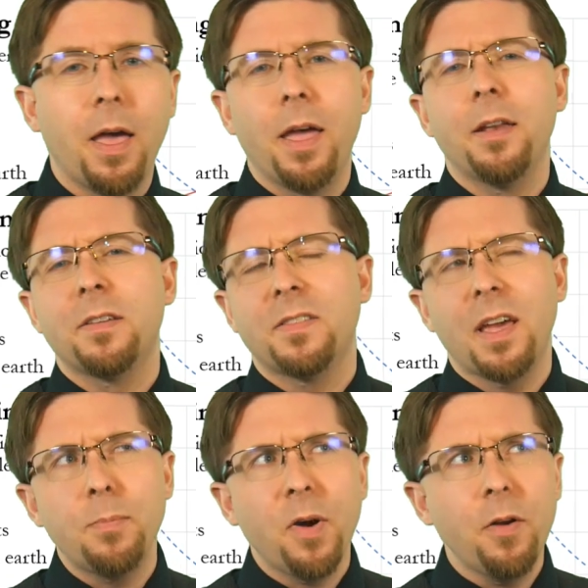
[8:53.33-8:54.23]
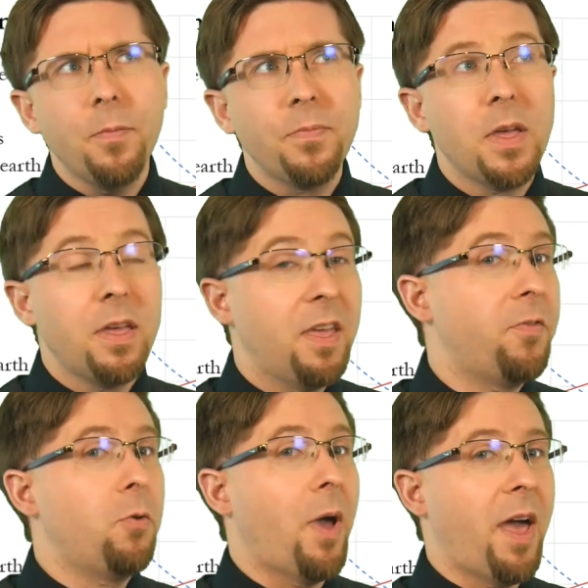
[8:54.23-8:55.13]
And sidebar, if
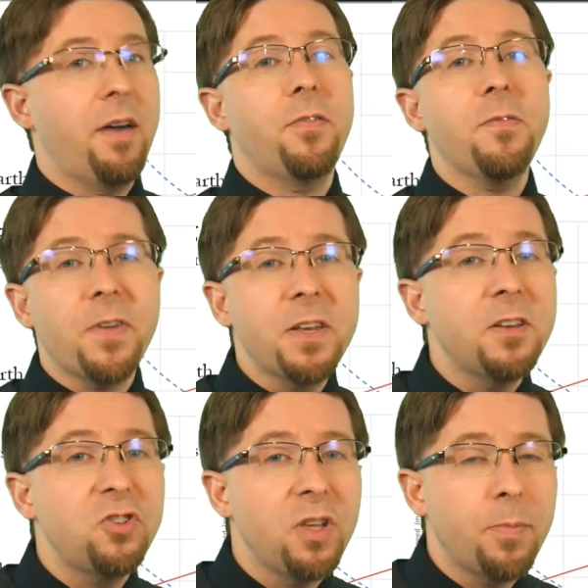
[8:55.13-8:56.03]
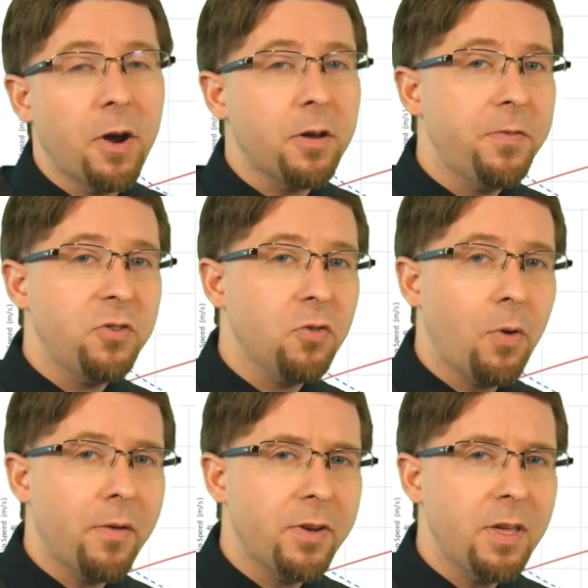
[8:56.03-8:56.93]
you have invented cheap artificial
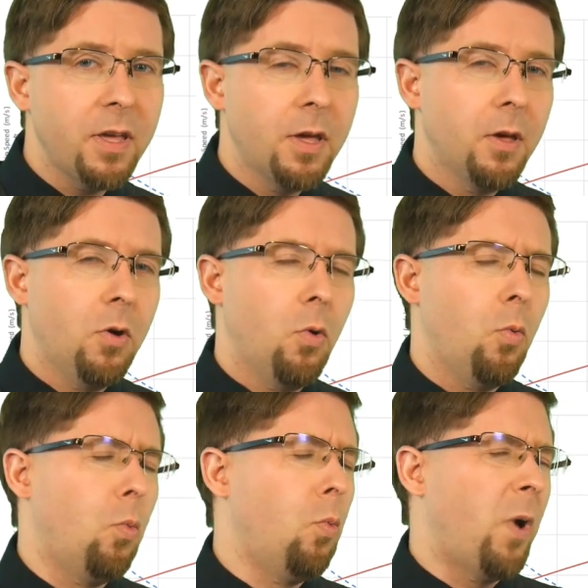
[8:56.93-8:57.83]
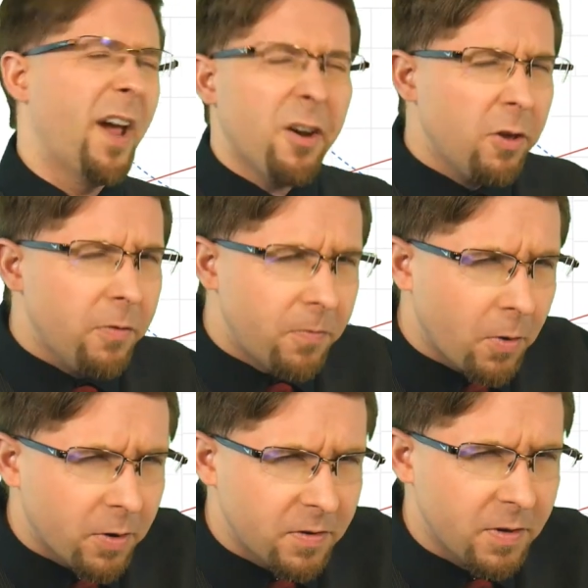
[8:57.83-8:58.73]
gravity, why are you
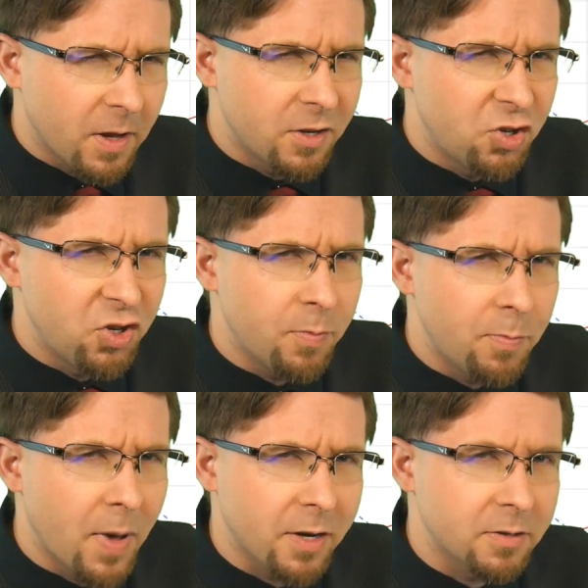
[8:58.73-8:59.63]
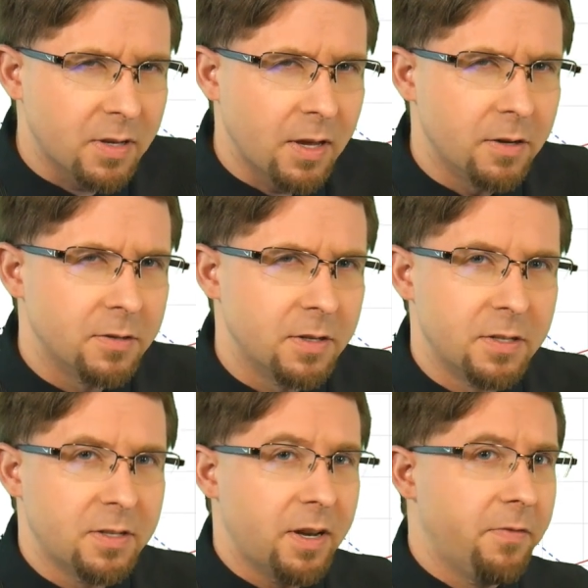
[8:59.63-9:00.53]
focusing on ship model scales
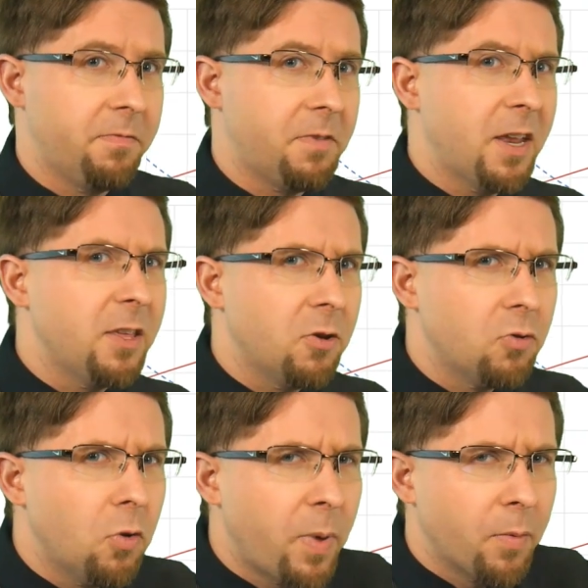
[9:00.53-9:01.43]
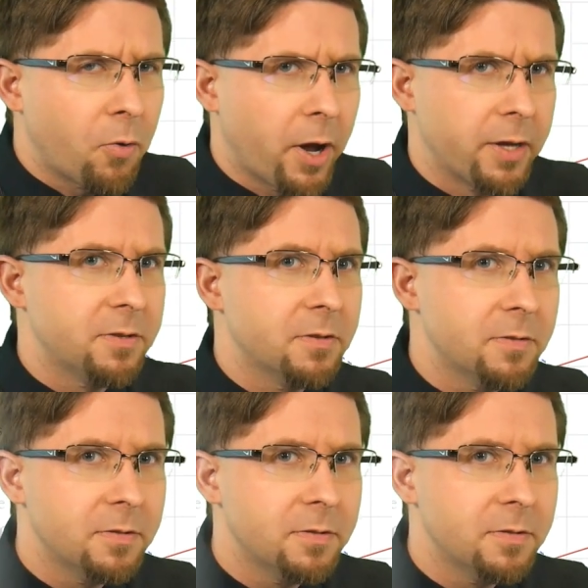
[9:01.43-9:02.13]
instead of getting your Nobel Prize?